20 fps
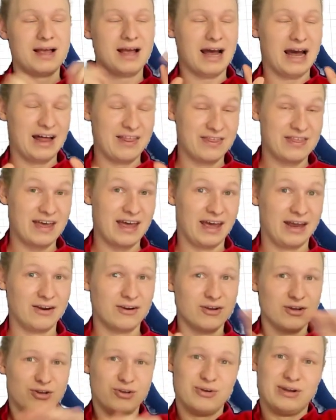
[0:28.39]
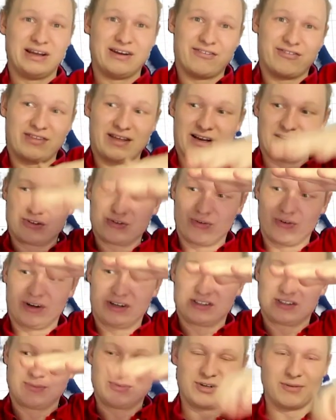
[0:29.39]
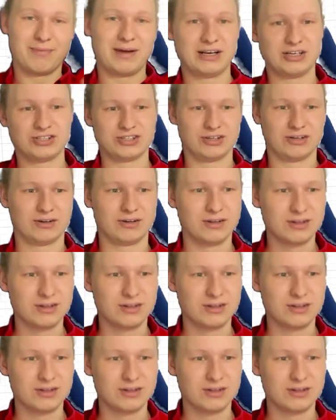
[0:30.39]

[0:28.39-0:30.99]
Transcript: And then you give that drawing some dimension.